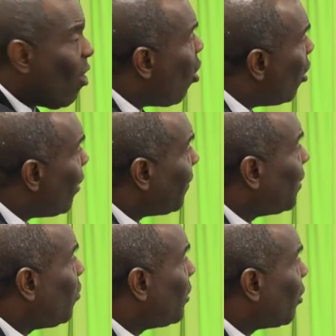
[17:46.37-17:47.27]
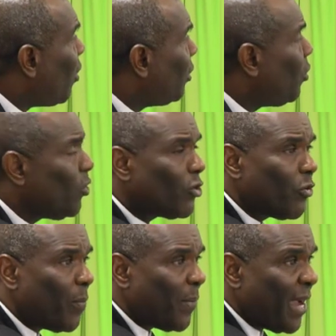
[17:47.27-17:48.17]
All you have to do is to continue to
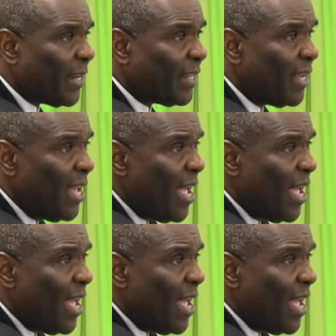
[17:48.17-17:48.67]
repair it,